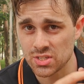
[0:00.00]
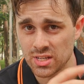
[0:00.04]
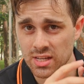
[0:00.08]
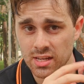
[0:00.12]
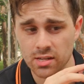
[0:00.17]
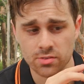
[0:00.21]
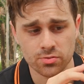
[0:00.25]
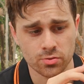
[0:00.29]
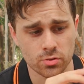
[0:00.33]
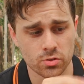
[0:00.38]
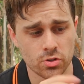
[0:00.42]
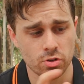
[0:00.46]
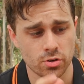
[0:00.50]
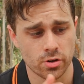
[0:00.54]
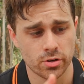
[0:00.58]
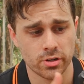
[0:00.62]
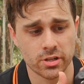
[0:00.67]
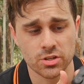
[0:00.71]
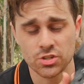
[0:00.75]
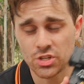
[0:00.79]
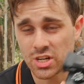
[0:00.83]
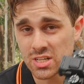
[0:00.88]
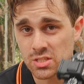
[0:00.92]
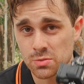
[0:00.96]
here for your own
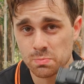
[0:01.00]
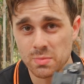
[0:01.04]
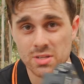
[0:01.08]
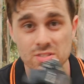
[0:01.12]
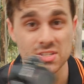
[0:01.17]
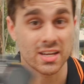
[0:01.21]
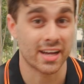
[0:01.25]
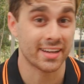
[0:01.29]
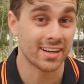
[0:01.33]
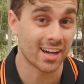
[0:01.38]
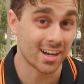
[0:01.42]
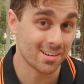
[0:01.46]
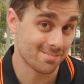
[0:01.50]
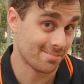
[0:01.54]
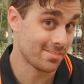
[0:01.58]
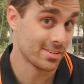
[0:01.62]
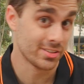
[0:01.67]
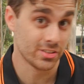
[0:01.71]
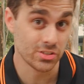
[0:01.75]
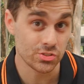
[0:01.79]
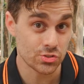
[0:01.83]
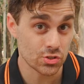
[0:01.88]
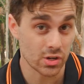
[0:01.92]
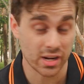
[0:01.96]
adjustments, and I
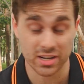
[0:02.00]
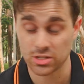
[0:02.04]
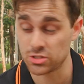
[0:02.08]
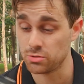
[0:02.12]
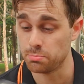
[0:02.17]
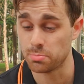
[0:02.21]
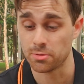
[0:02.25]
really do actually